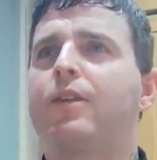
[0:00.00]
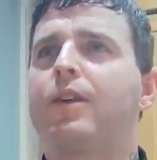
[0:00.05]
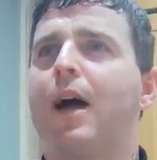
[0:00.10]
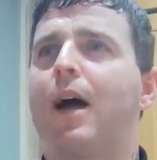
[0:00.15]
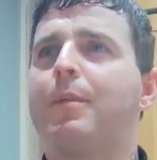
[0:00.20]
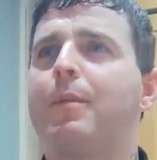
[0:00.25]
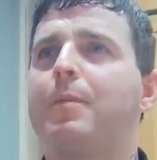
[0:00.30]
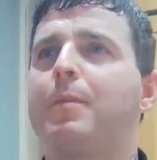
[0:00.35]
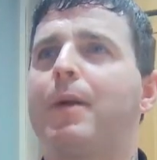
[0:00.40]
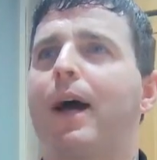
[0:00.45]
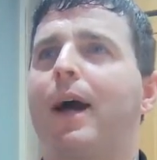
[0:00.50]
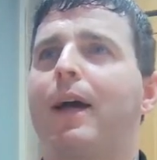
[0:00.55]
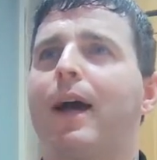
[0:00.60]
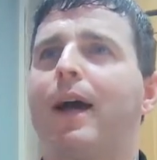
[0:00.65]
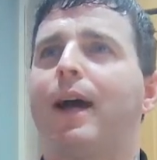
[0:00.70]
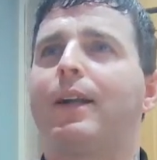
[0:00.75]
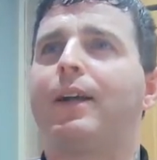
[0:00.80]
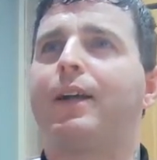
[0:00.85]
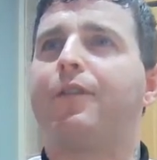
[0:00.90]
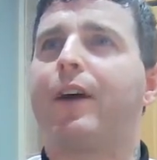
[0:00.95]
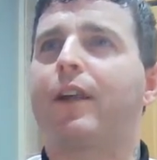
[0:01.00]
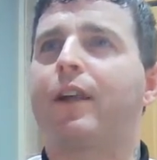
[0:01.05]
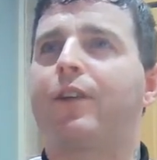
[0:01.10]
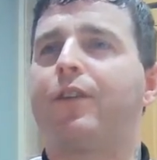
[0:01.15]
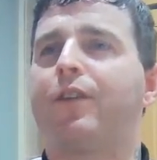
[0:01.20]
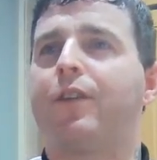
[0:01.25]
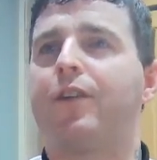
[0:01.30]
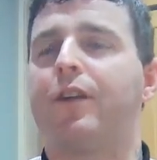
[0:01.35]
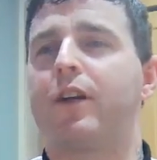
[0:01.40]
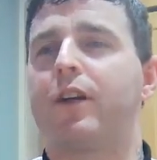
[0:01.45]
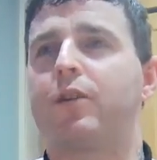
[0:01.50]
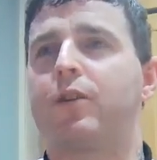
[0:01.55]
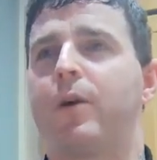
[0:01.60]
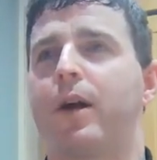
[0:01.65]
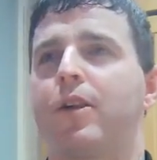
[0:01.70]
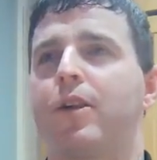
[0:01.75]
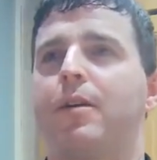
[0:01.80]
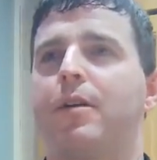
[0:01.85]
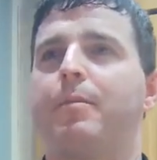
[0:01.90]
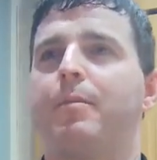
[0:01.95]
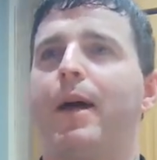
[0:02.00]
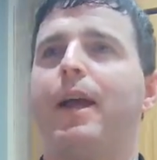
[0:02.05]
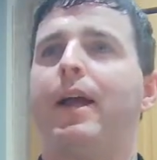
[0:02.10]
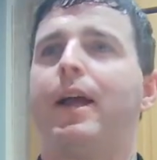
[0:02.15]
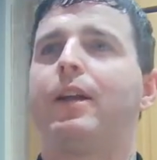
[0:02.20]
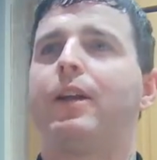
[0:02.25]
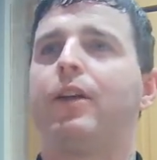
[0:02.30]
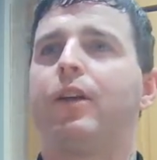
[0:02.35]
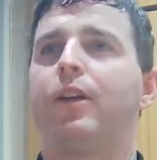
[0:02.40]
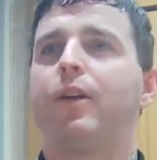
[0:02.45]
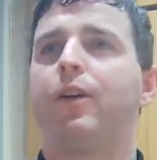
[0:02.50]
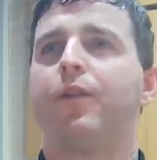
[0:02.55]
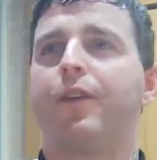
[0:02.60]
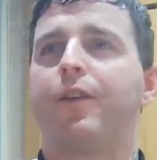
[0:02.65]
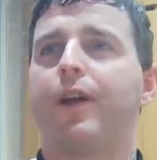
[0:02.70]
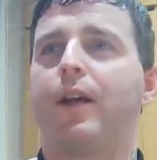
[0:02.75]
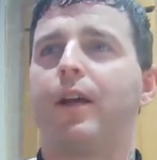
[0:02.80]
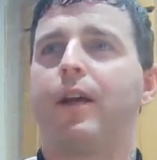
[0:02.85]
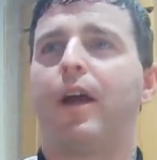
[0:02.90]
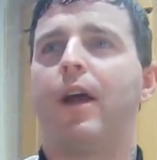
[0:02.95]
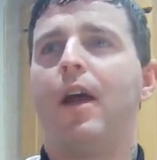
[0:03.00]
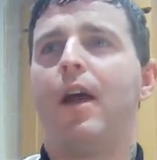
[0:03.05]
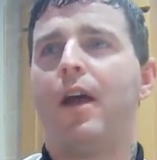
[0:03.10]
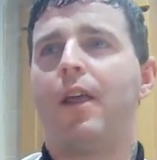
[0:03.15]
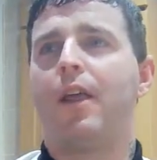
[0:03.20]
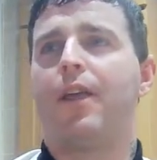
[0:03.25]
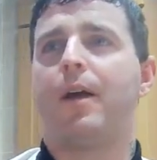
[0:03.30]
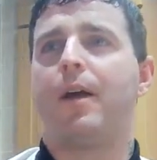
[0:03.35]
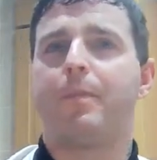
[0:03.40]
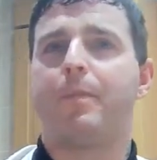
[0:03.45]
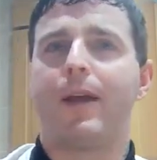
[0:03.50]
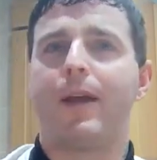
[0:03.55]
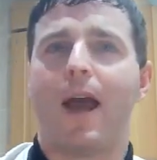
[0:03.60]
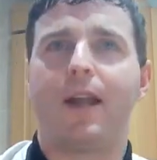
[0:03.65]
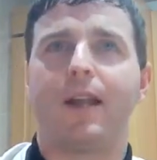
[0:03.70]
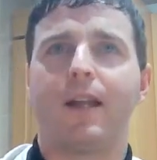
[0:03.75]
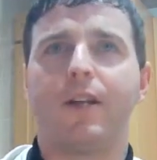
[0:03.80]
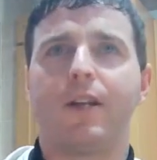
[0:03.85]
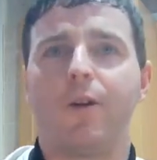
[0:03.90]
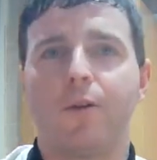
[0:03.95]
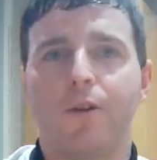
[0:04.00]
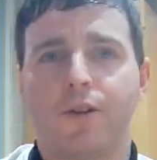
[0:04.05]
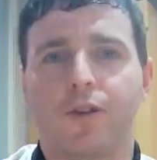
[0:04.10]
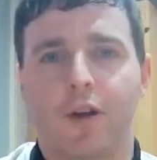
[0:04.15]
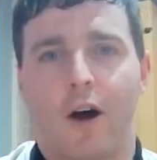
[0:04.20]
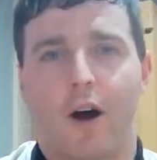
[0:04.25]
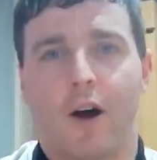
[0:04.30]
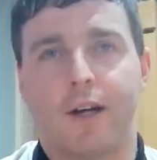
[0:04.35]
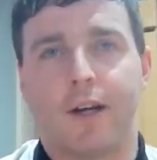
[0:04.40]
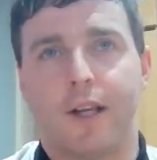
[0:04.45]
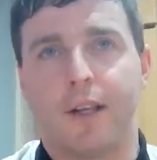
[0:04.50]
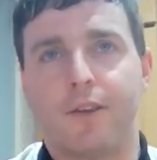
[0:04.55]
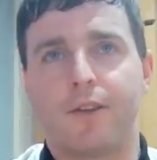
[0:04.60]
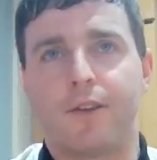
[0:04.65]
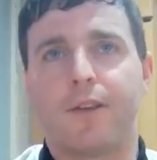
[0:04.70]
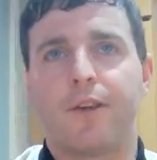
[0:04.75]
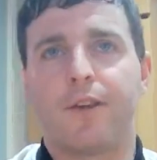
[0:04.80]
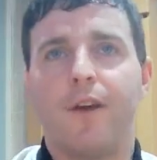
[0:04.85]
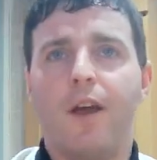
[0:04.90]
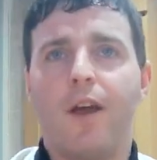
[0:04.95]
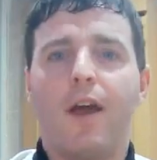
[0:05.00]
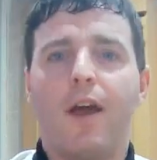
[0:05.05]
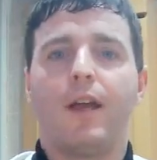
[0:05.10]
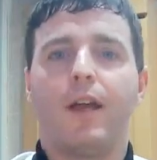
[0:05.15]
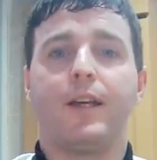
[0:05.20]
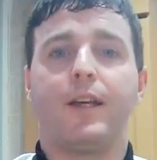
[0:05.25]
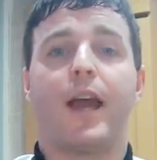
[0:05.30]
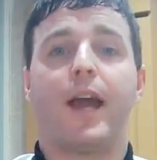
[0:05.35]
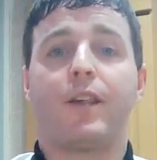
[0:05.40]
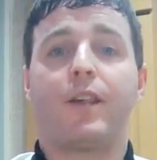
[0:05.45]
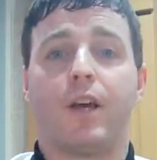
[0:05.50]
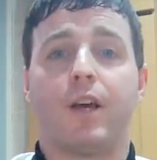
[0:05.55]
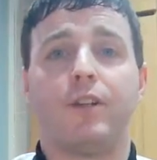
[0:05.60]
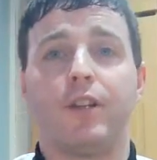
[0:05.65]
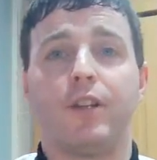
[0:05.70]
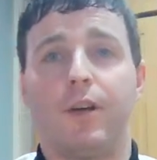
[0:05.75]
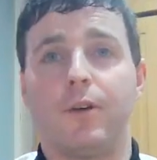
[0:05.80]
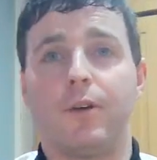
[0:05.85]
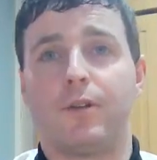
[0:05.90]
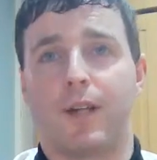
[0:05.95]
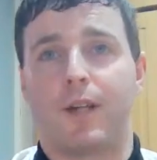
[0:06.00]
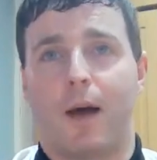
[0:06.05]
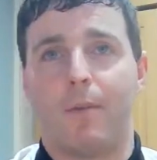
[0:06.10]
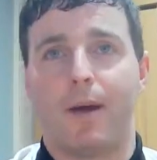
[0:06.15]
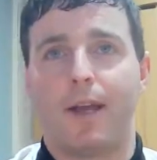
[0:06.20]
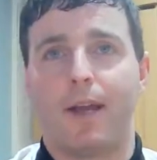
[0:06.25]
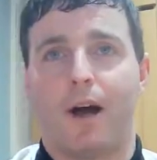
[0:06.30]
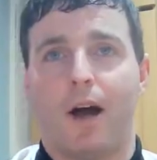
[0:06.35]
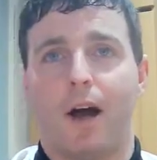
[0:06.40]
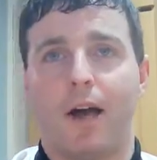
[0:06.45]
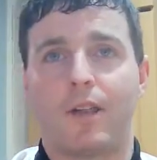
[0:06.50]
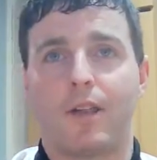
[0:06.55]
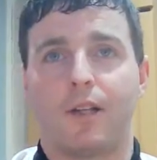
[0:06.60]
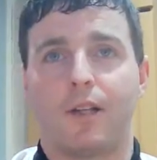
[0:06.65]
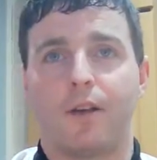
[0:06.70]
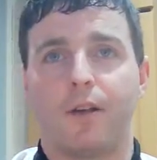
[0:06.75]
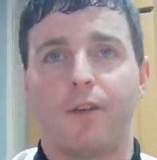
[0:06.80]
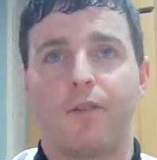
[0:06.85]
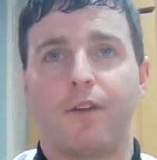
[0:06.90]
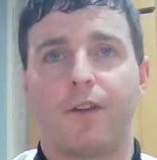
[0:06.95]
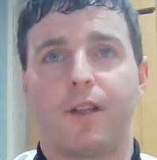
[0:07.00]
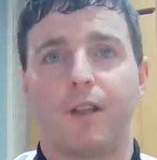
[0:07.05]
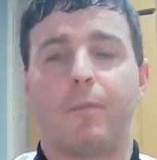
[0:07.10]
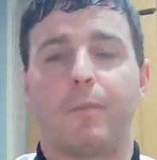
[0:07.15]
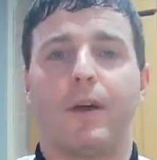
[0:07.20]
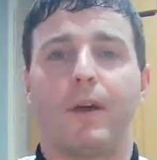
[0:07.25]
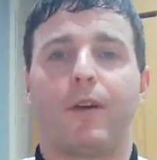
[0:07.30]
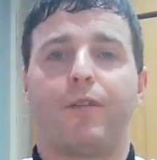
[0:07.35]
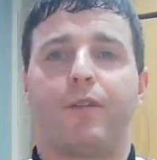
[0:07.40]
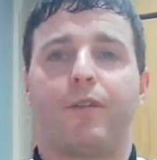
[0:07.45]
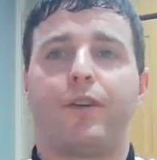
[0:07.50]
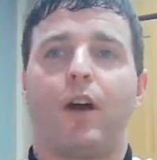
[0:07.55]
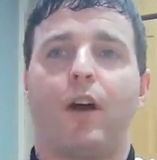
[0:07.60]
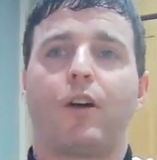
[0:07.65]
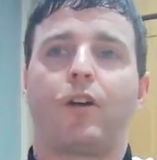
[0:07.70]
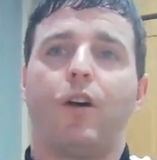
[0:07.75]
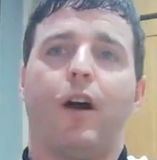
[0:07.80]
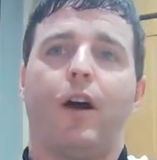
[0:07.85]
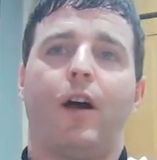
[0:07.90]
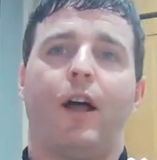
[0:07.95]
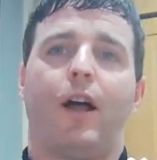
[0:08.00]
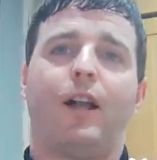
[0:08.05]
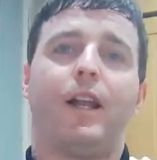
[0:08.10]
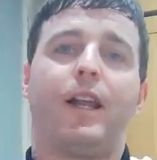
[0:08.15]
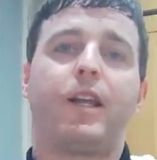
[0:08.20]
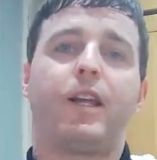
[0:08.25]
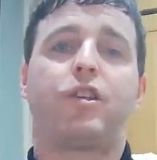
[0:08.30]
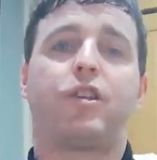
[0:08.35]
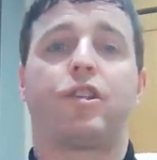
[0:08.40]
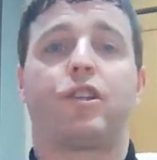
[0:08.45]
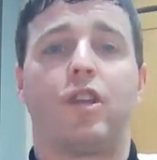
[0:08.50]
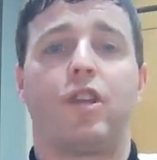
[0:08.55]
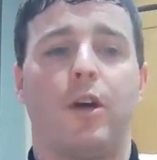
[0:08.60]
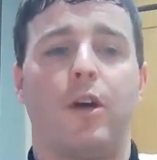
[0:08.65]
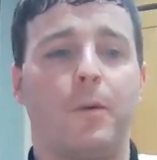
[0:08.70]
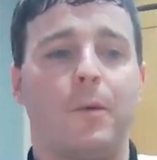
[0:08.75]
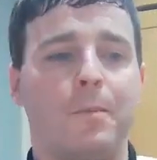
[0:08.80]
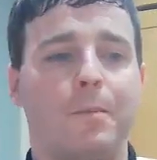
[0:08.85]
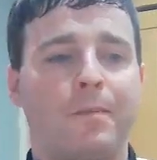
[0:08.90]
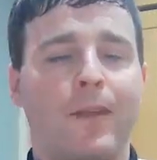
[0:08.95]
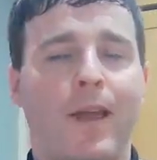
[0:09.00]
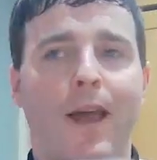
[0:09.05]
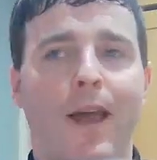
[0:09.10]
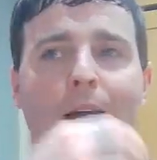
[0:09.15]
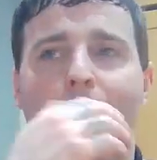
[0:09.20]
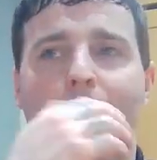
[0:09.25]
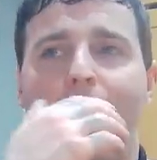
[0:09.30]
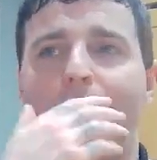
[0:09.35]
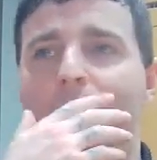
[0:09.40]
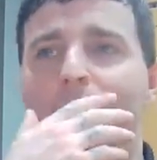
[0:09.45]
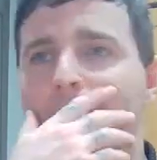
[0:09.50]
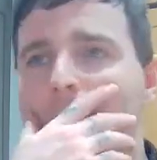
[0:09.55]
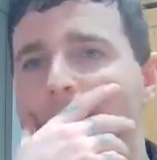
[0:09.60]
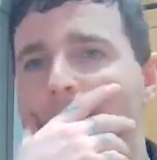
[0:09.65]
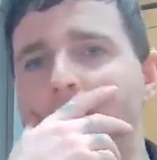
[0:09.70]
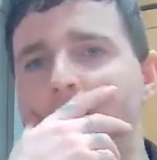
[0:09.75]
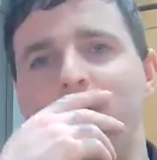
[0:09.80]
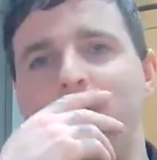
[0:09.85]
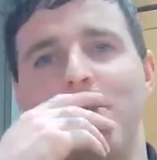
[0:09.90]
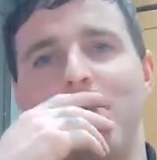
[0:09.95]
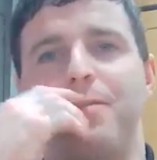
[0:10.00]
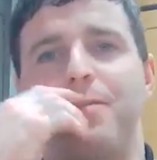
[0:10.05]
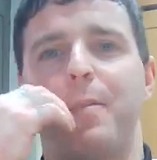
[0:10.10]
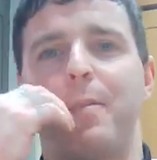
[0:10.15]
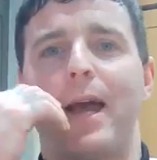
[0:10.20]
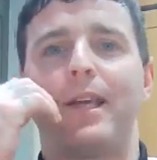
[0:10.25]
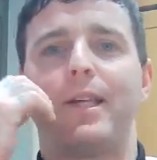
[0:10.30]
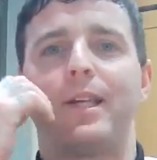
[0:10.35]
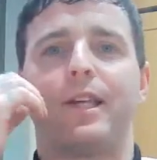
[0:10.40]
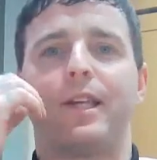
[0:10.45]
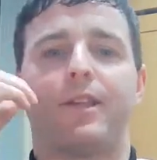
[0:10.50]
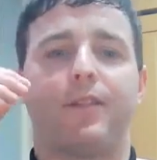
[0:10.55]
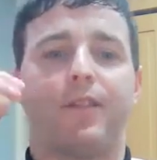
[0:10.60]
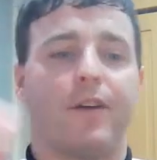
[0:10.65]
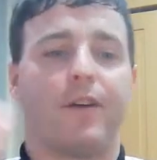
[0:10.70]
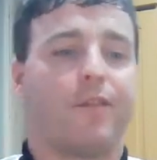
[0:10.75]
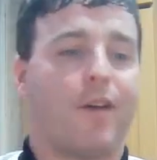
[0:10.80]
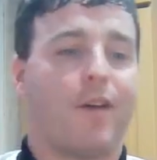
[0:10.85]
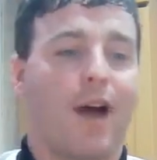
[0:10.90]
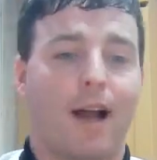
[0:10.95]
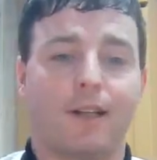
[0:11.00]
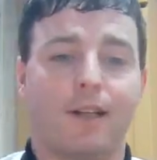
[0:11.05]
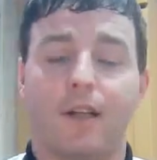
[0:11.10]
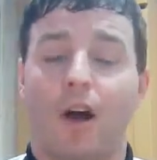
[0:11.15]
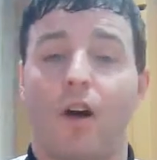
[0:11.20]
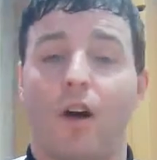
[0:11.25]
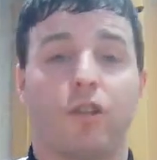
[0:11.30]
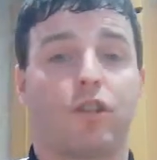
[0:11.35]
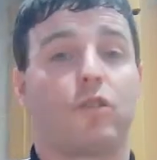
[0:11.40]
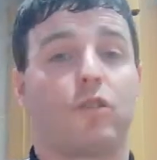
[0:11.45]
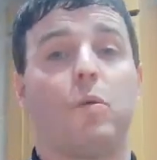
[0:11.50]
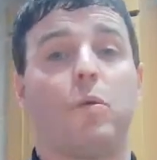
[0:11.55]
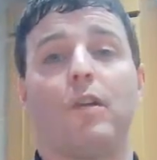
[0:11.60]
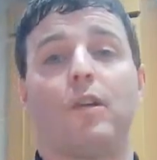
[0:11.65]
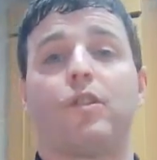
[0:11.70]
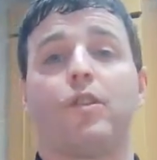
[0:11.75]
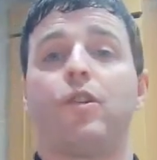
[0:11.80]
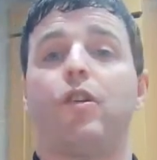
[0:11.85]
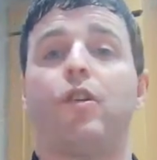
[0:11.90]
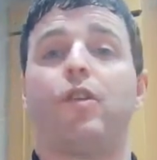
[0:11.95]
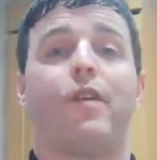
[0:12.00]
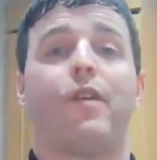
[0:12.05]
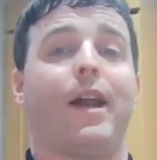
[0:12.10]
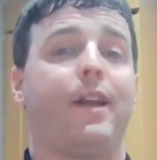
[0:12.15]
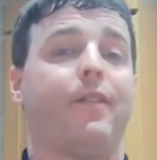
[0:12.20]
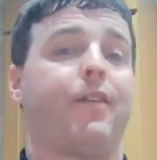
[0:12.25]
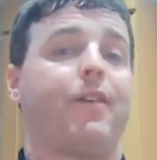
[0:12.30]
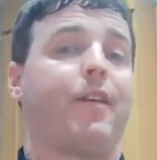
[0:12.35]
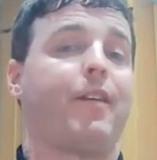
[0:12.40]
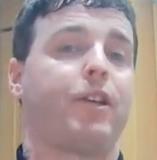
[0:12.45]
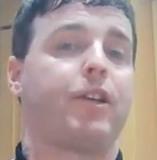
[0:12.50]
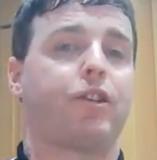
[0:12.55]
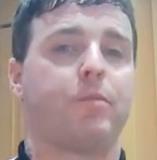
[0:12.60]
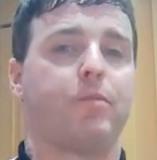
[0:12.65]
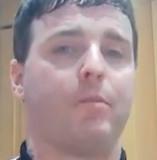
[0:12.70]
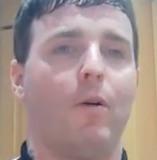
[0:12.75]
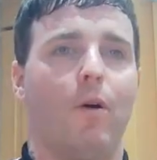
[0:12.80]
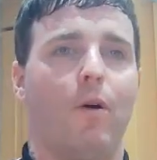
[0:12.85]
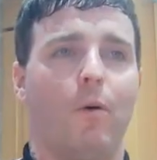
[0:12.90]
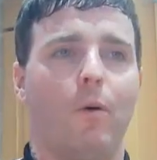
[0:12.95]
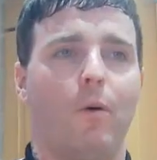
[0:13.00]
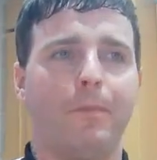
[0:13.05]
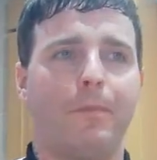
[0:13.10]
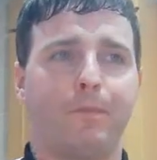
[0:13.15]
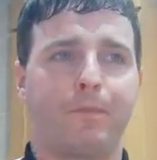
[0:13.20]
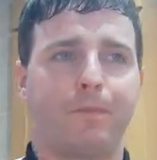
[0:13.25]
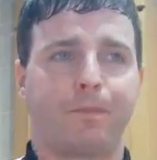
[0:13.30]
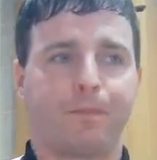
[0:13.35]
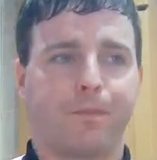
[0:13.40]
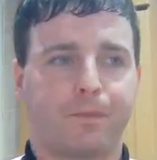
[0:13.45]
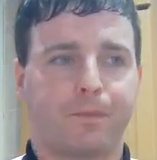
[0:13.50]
Sammy Blackadder, thanks for the first question, mate. You think there'd be any new signings? Yes, I do, Sammy. I actually do think there'd be at least two. And that goes on the basis of the fact that our squad's already very small